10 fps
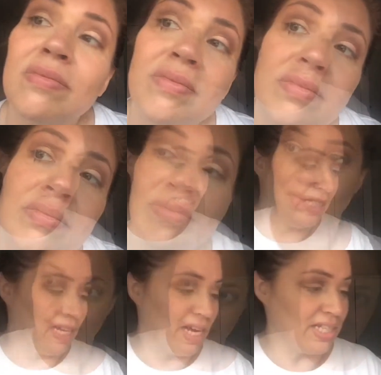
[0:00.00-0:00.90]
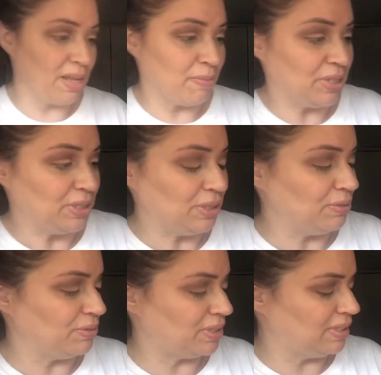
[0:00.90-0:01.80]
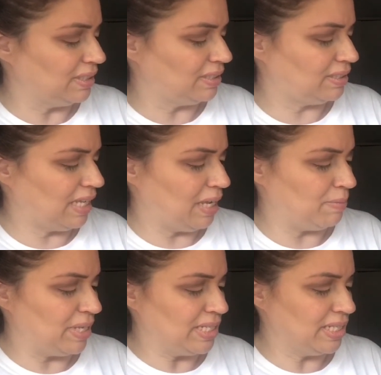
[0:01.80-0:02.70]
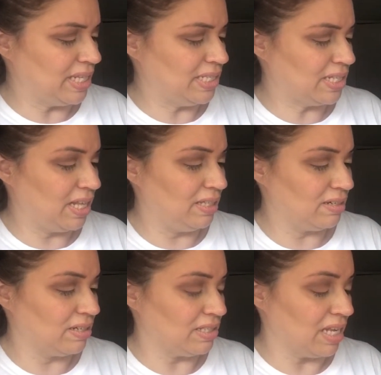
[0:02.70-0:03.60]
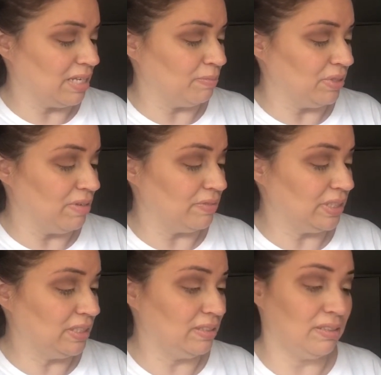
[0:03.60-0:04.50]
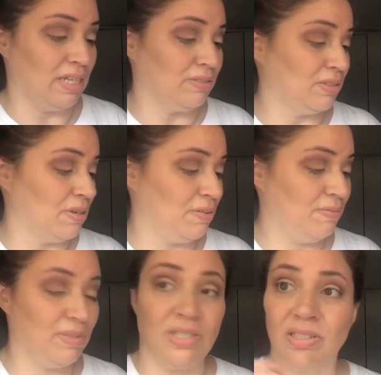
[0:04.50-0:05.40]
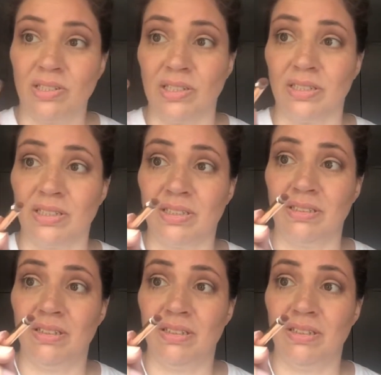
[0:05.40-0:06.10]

think on the eyes, I'm gonna use this same incense color because I am loving it. I don't know, it's just,